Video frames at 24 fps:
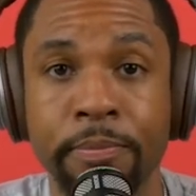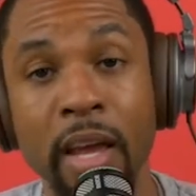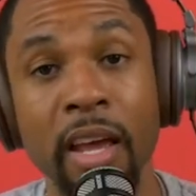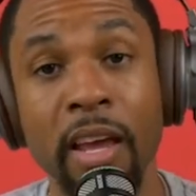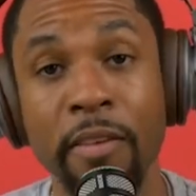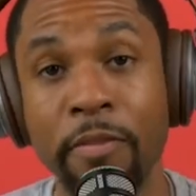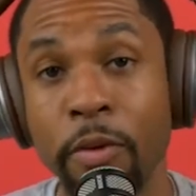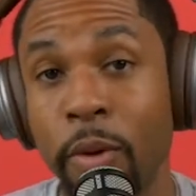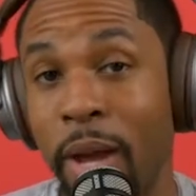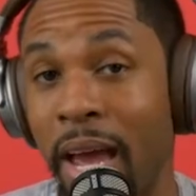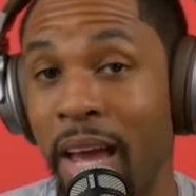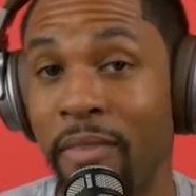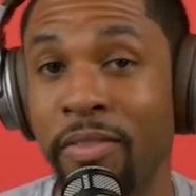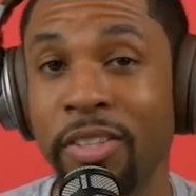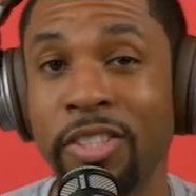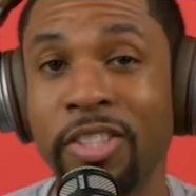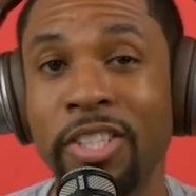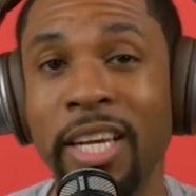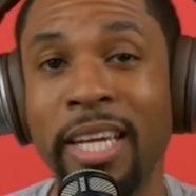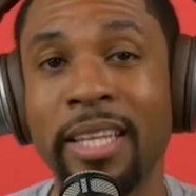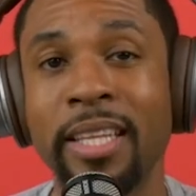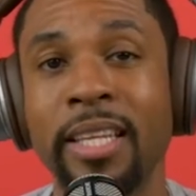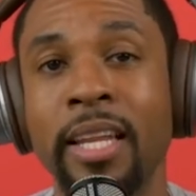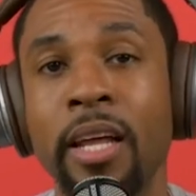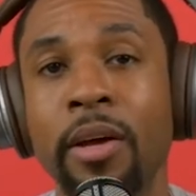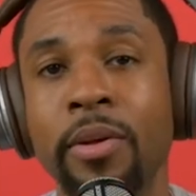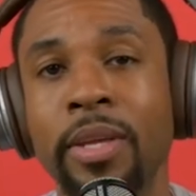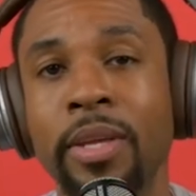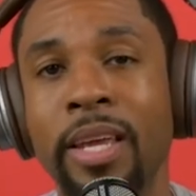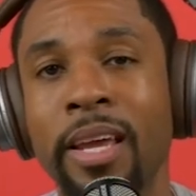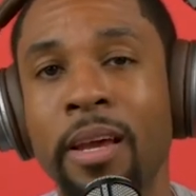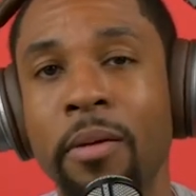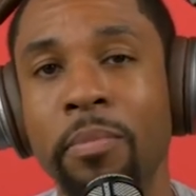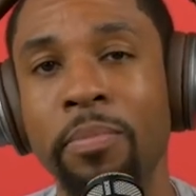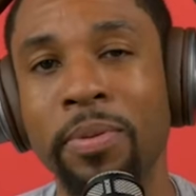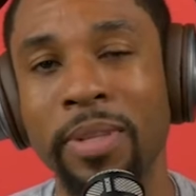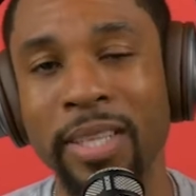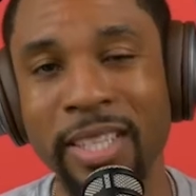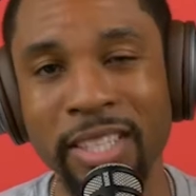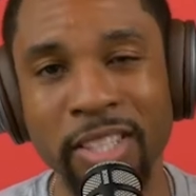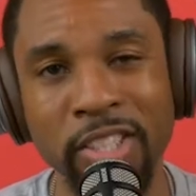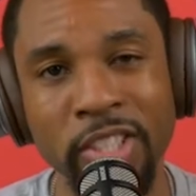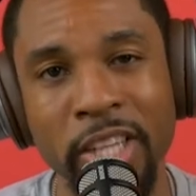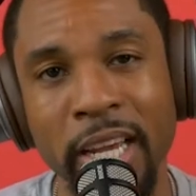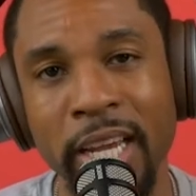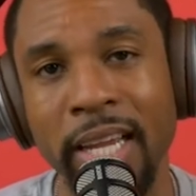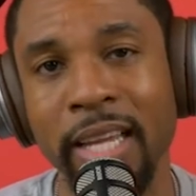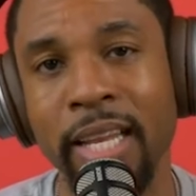If you haven't checked it out yet, please
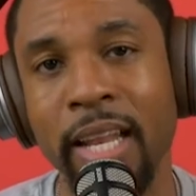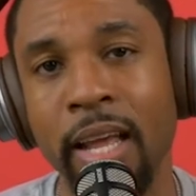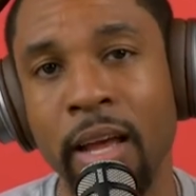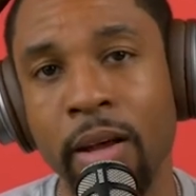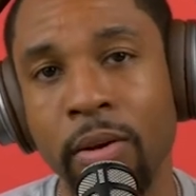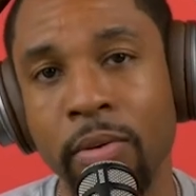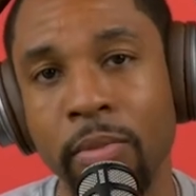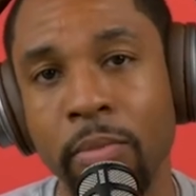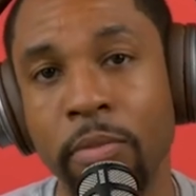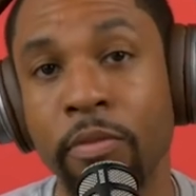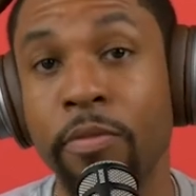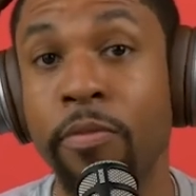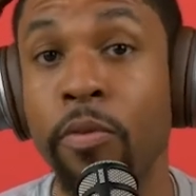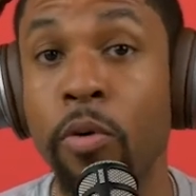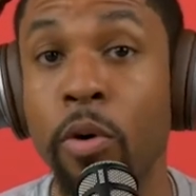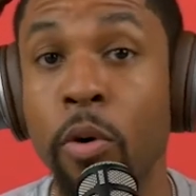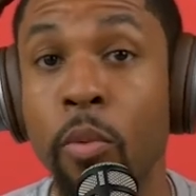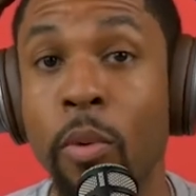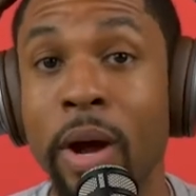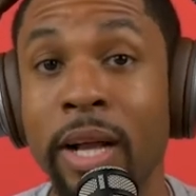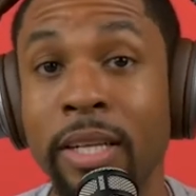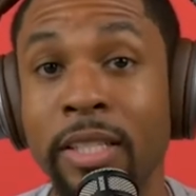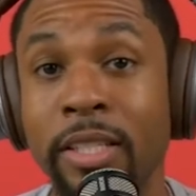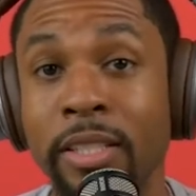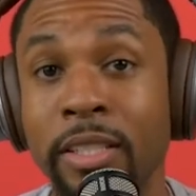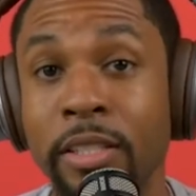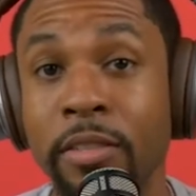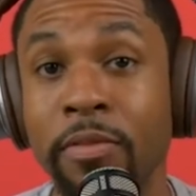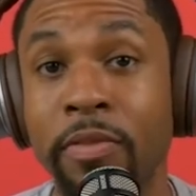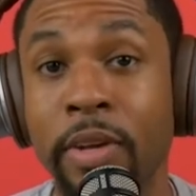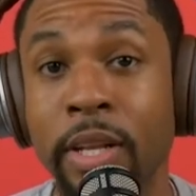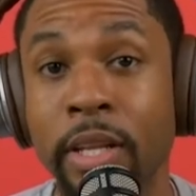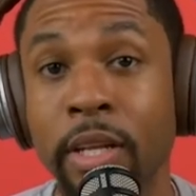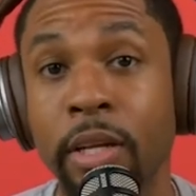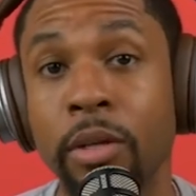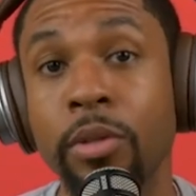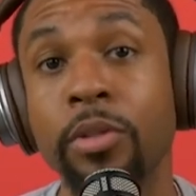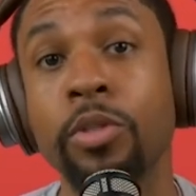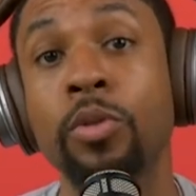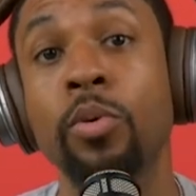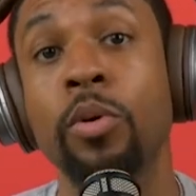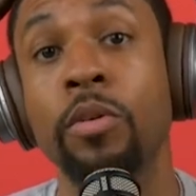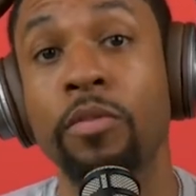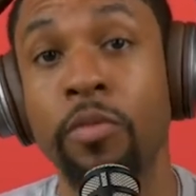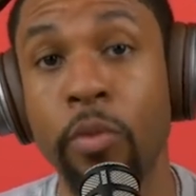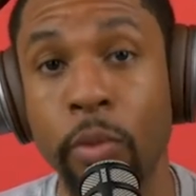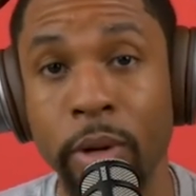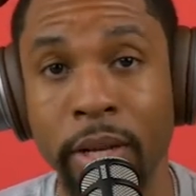check it out before watching this video
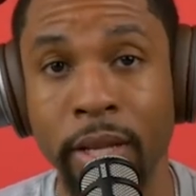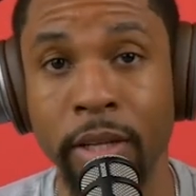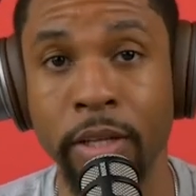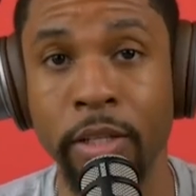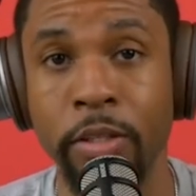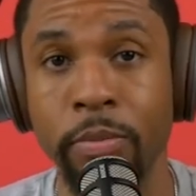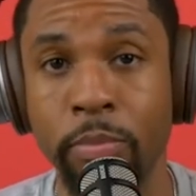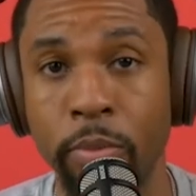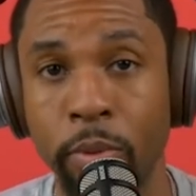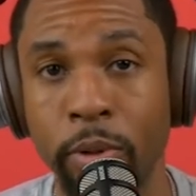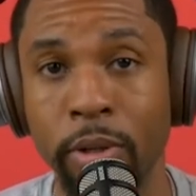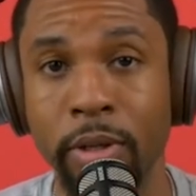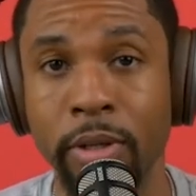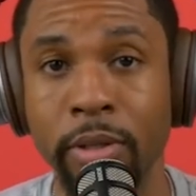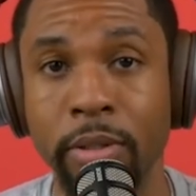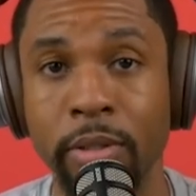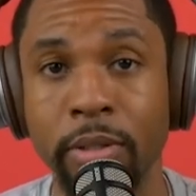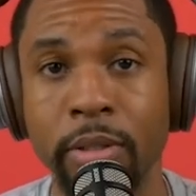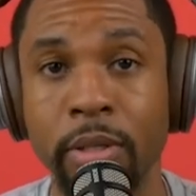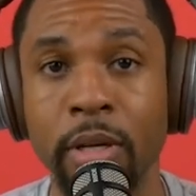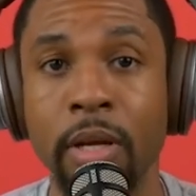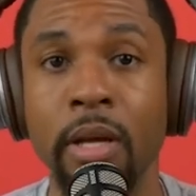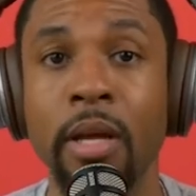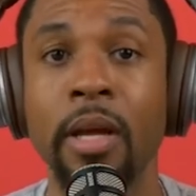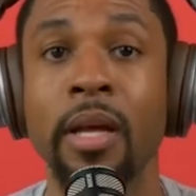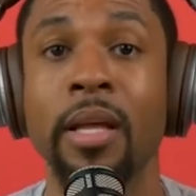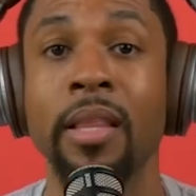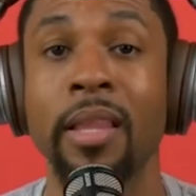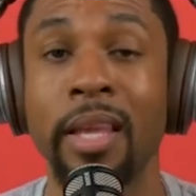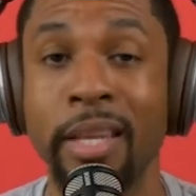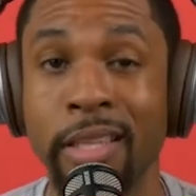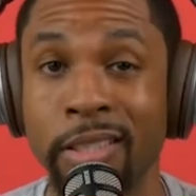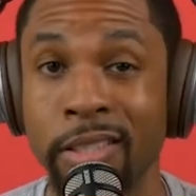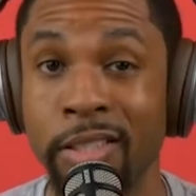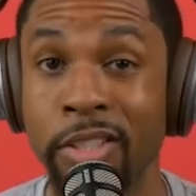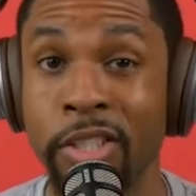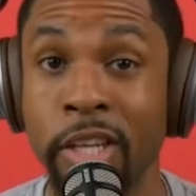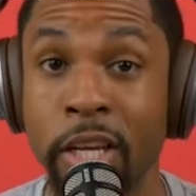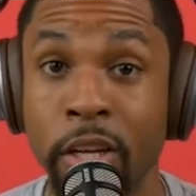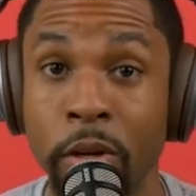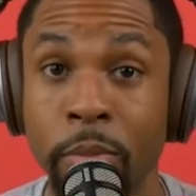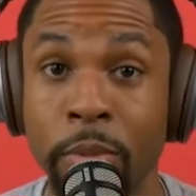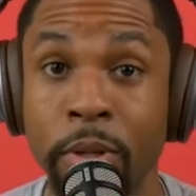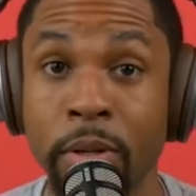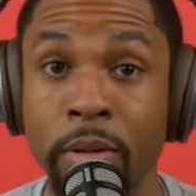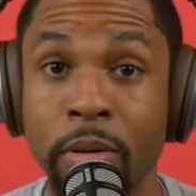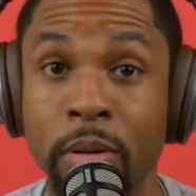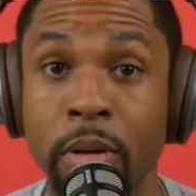to avoid any spoilers. Ladies and
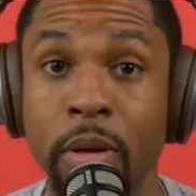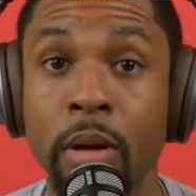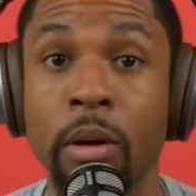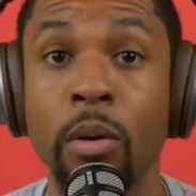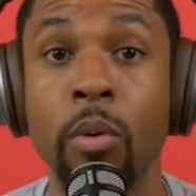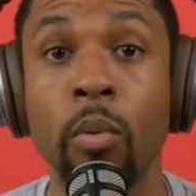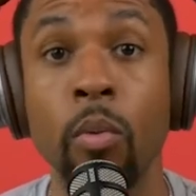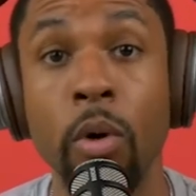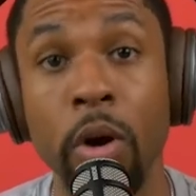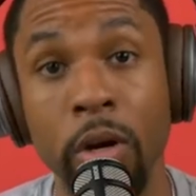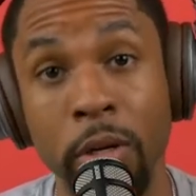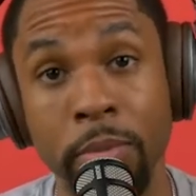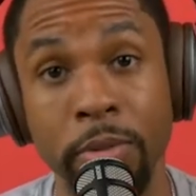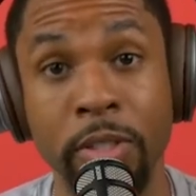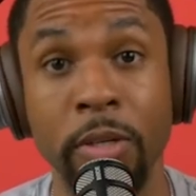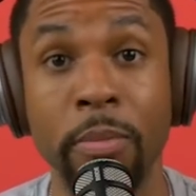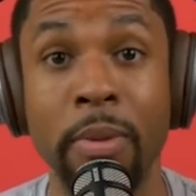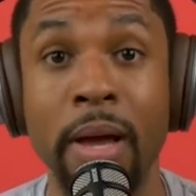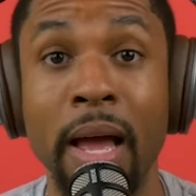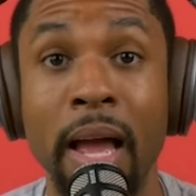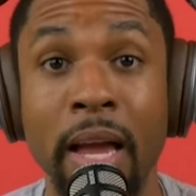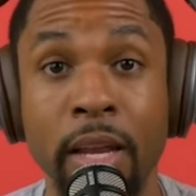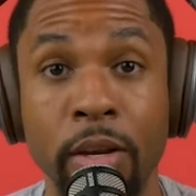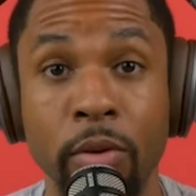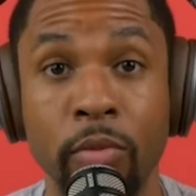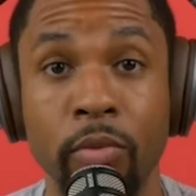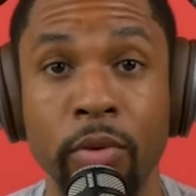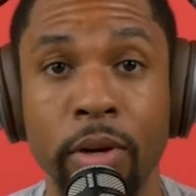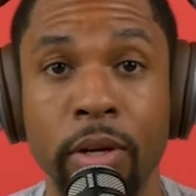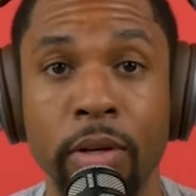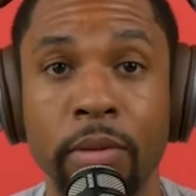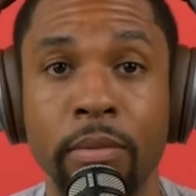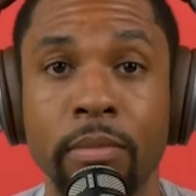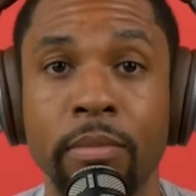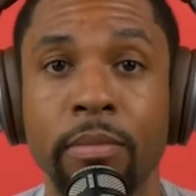gentlemen, welcome to Behind the Reel.